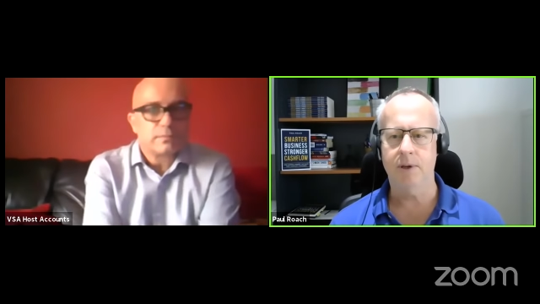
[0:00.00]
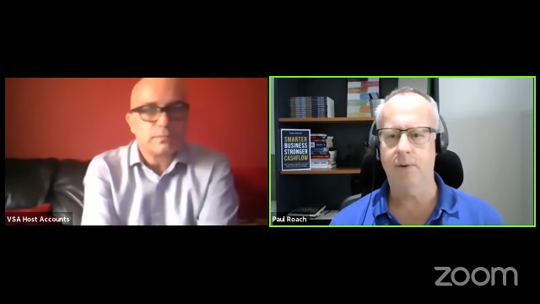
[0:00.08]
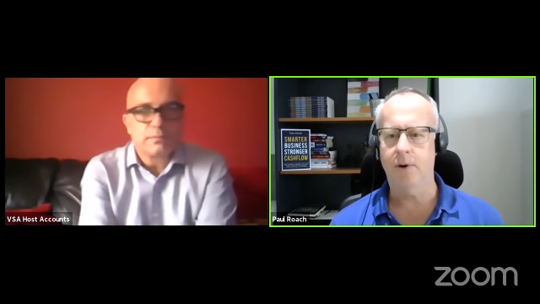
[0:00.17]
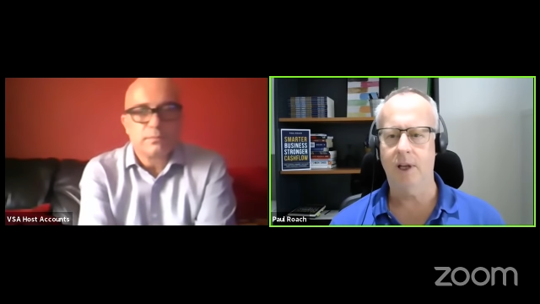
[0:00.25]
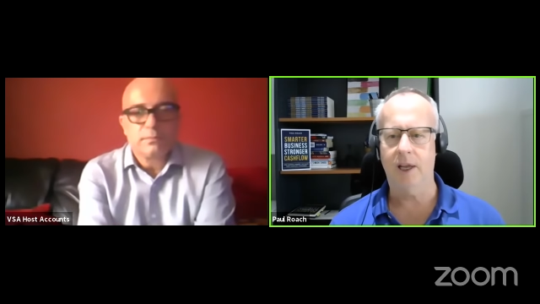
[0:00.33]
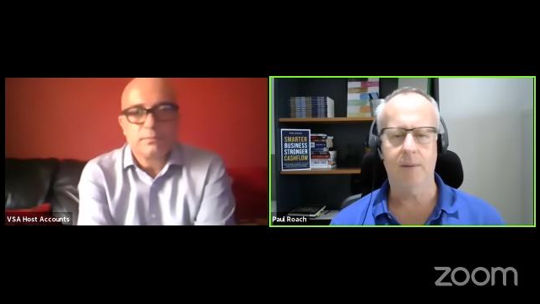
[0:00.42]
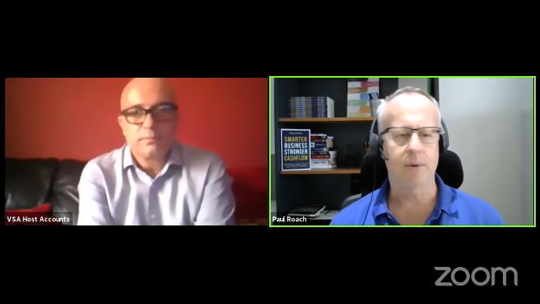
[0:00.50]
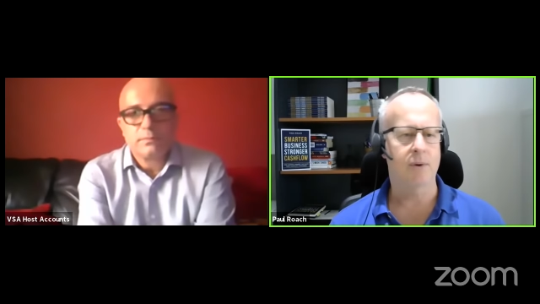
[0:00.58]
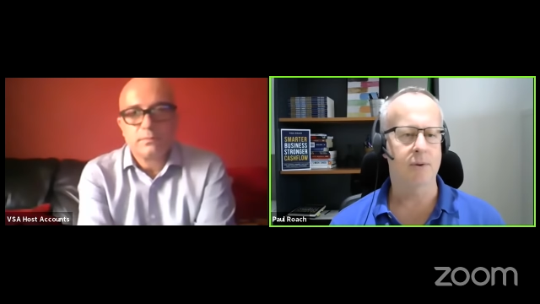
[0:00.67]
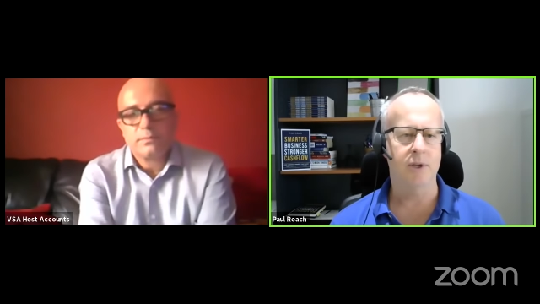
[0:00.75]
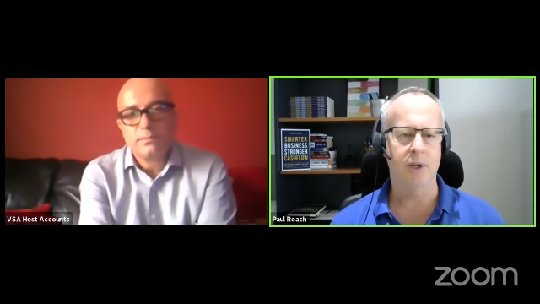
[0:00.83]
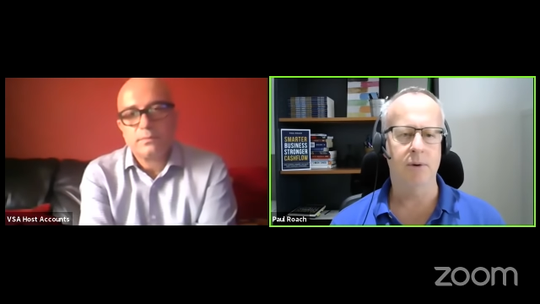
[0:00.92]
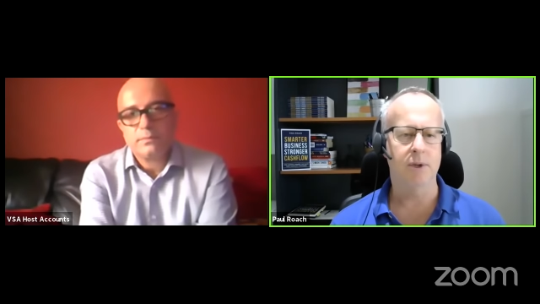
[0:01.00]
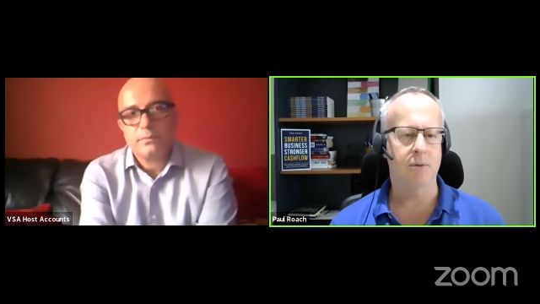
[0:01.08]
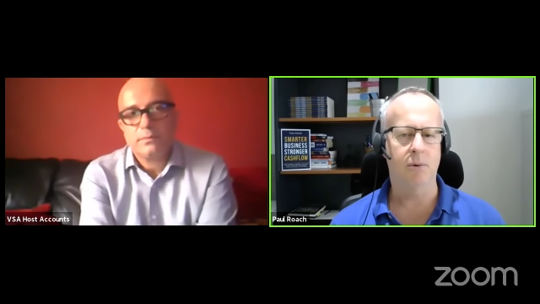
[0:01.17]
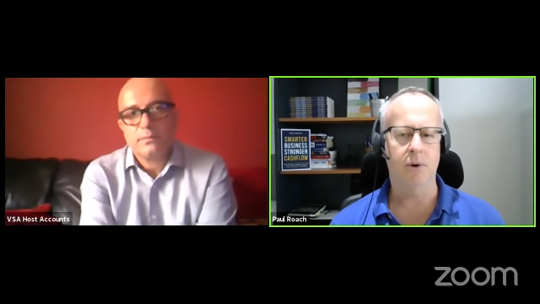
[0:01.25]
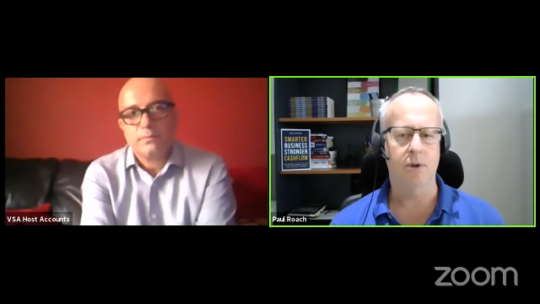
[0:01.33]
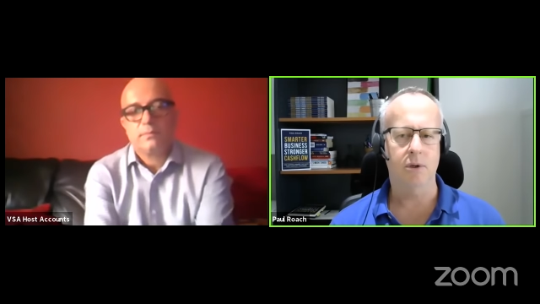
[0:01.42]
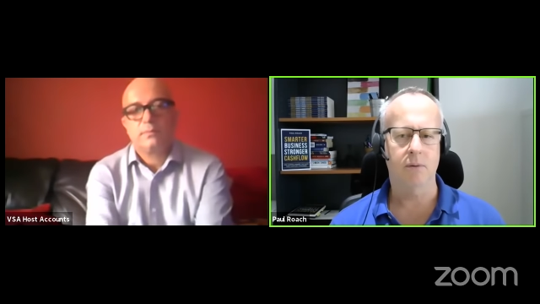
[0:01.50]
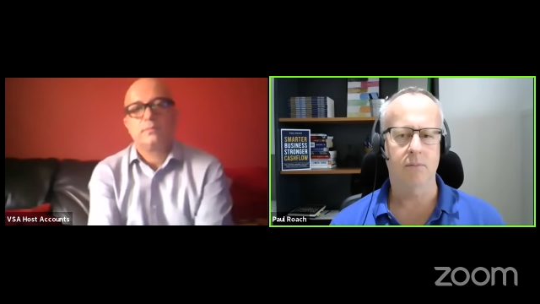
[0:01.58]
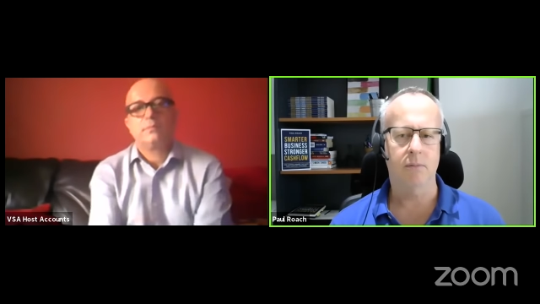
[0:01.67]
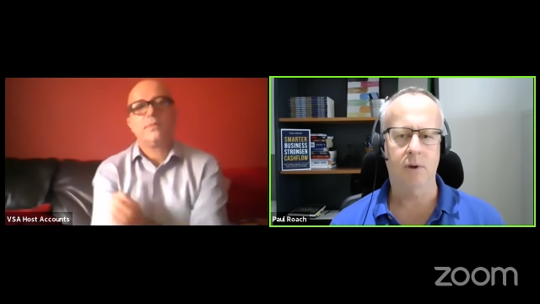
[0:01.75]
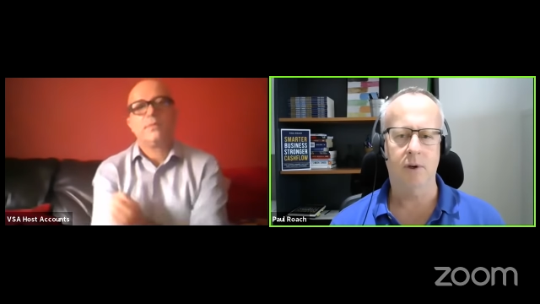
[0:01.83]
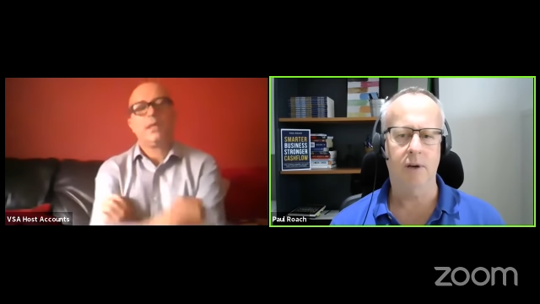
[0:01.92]
Speaker 1: is finding a couple of good series to watch
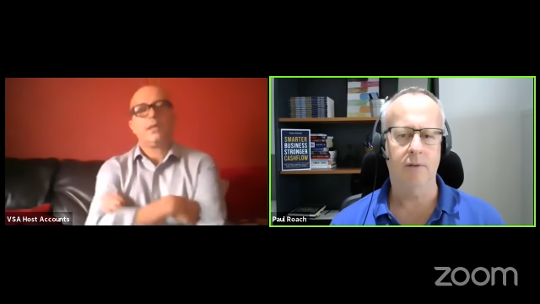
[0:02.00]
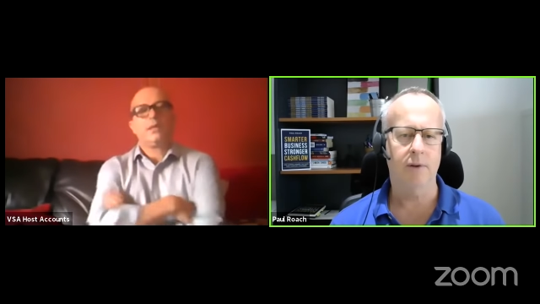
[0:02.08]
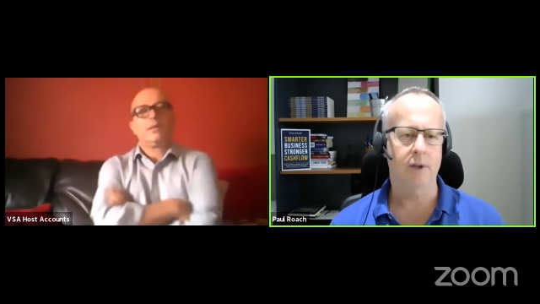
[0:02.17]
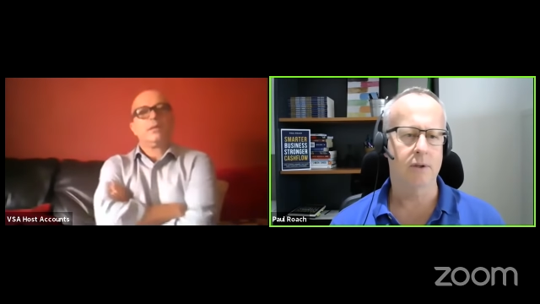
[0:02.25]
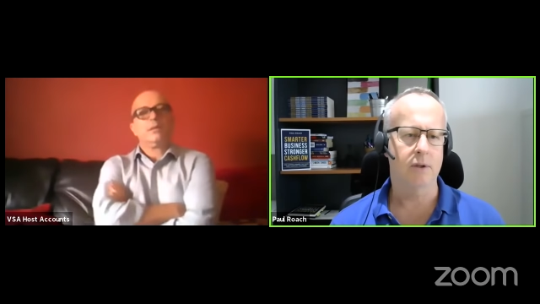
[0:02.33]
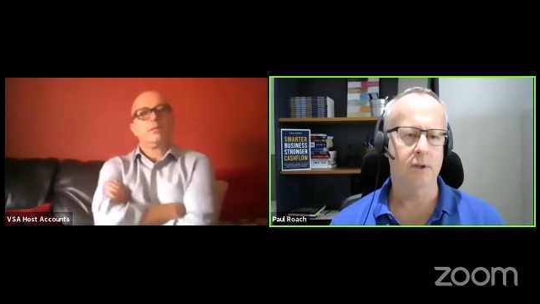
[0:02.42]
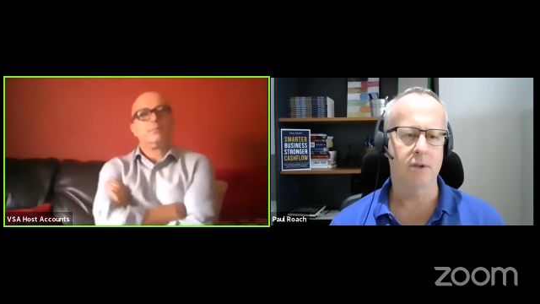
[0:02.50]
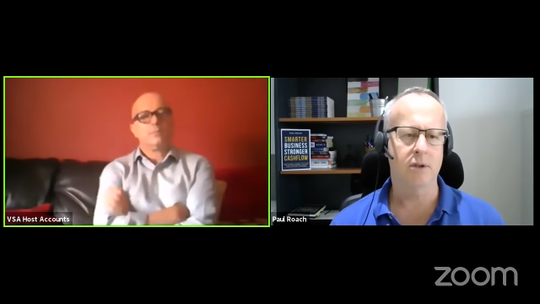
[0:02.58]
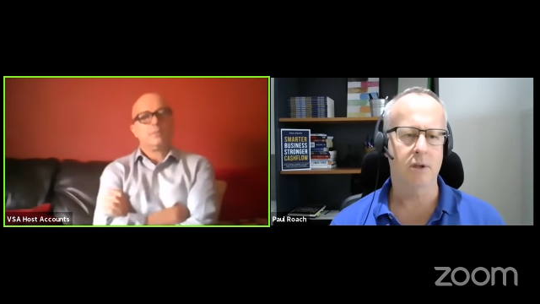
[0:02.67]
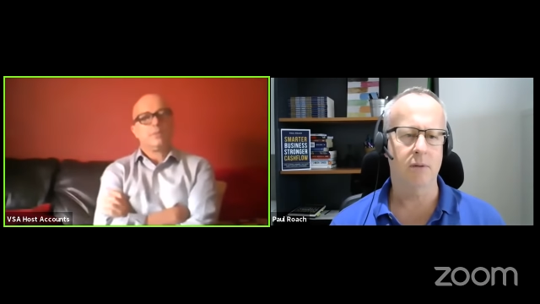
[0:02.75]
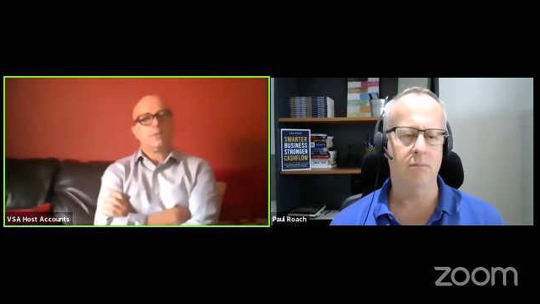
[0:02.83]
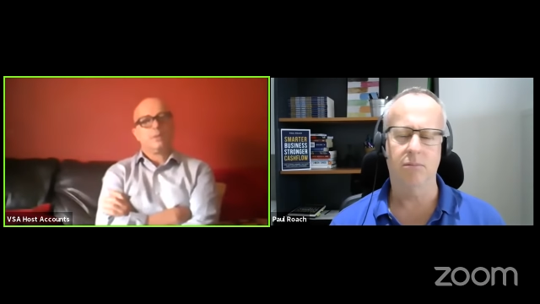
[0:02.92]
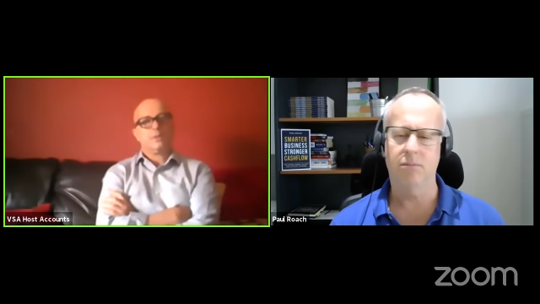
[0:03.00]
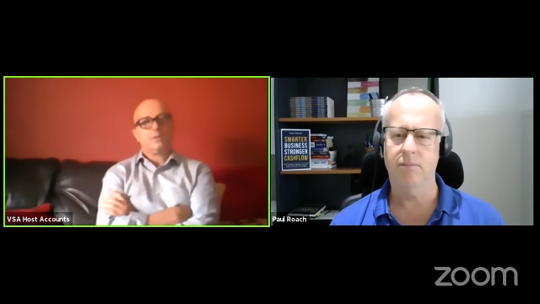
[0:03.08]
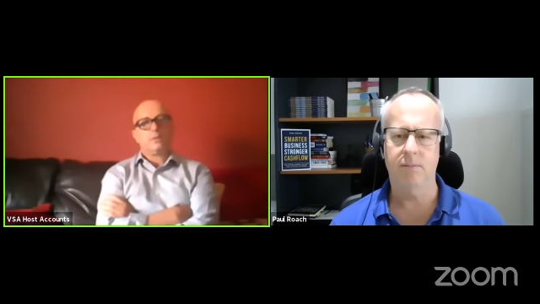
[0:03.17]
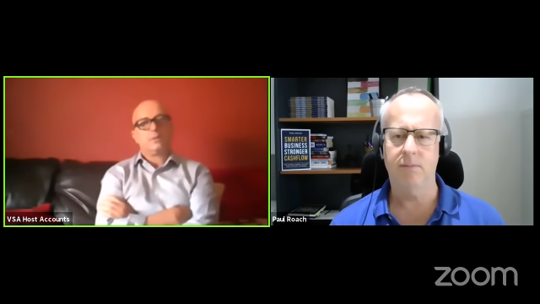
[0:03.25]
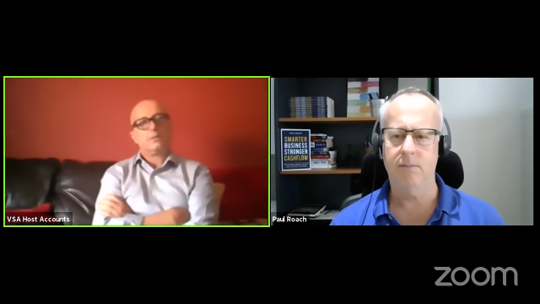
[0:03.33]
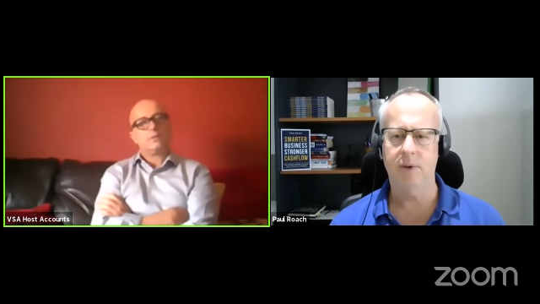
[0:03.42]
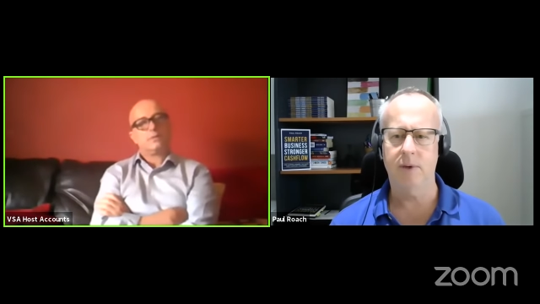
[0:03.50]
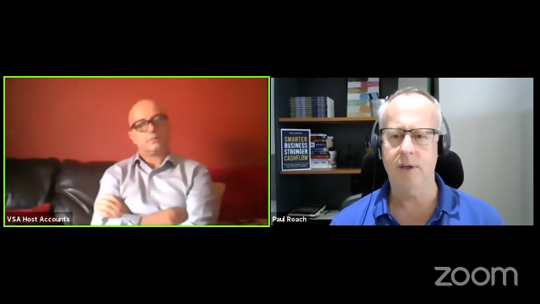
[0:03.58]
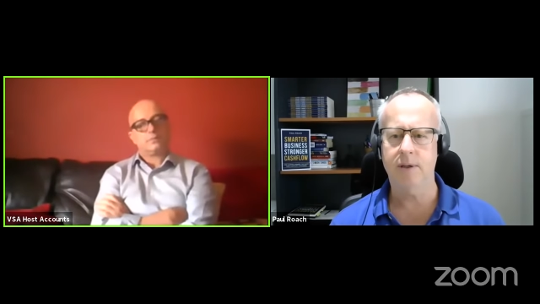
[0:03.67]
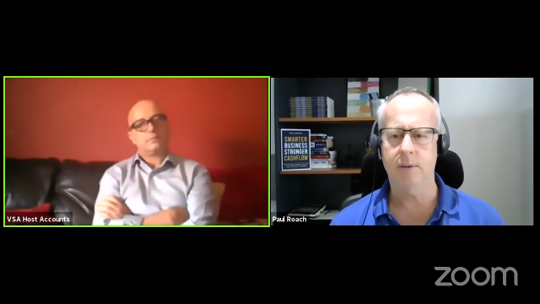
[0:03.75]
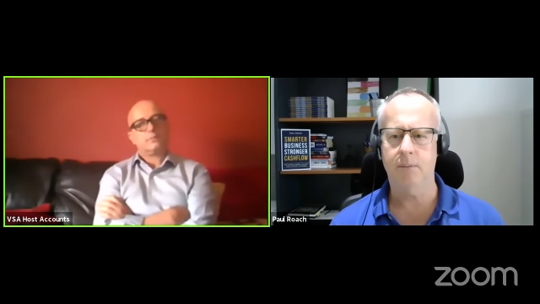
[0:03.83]
on Netflix yeah, yeah. just to just to